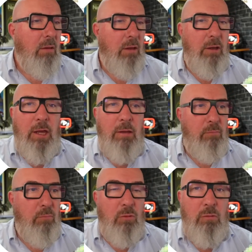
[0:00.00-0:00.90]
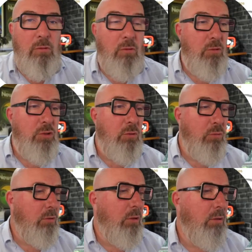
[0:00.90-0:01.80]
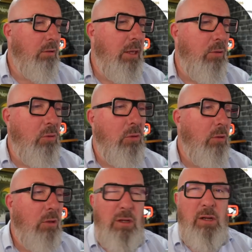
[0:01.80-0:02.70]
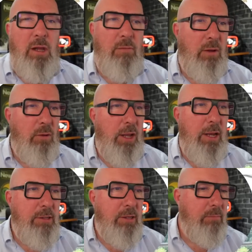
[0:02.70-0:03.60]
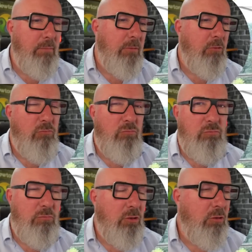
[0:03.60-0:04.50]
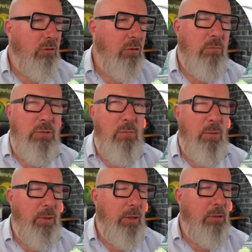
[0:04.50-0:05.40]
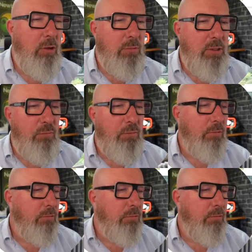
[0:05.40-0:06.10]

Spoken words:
Okay, original decor. You love it or you hate it. I'm somewhere between the two myself.